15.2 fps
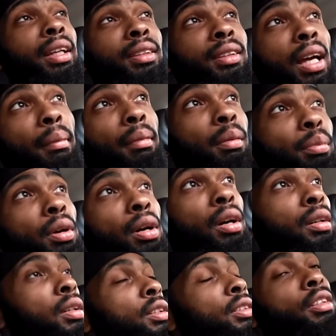stop
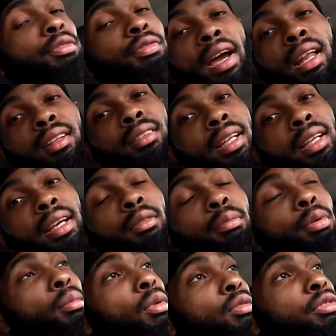LeBron, just foul his ass and
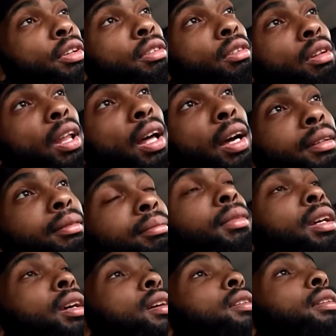put him
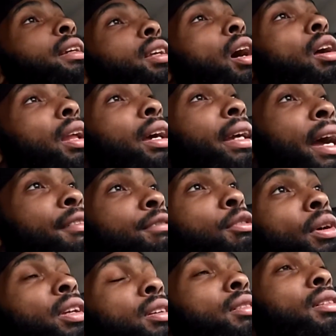That's all I got
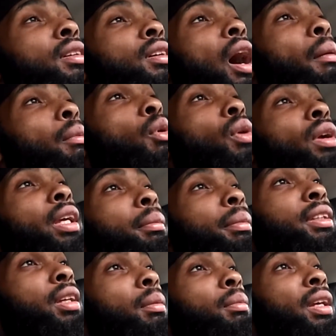for you. I'm going to get me
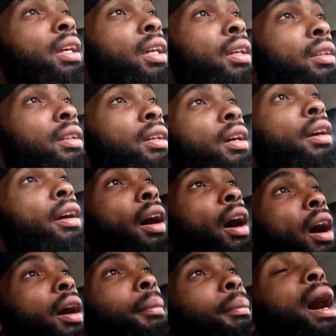something to eat.
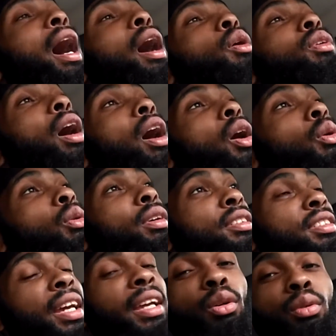I'll
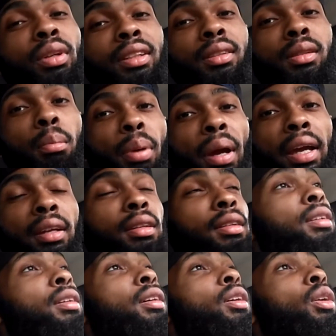continue this debate
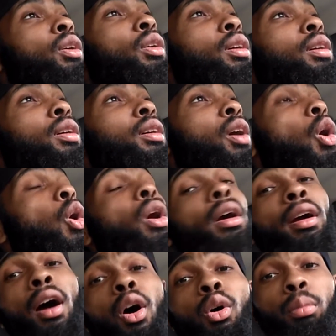on
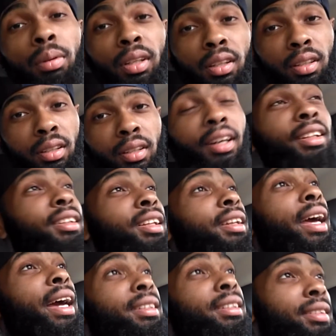Kobe the
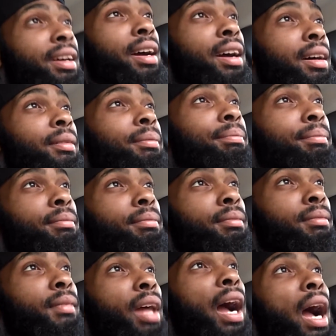next
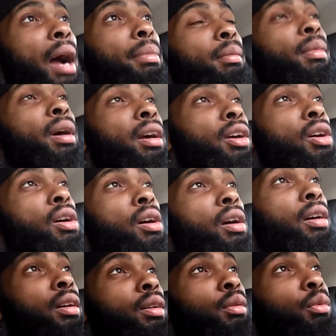time I hop in my car
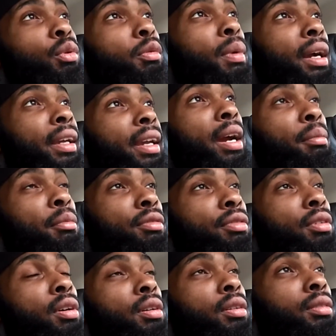with my camera
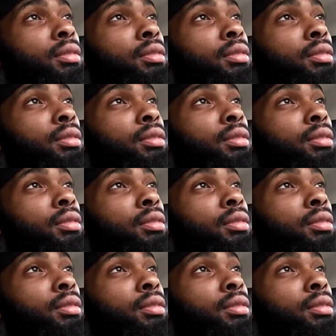phone,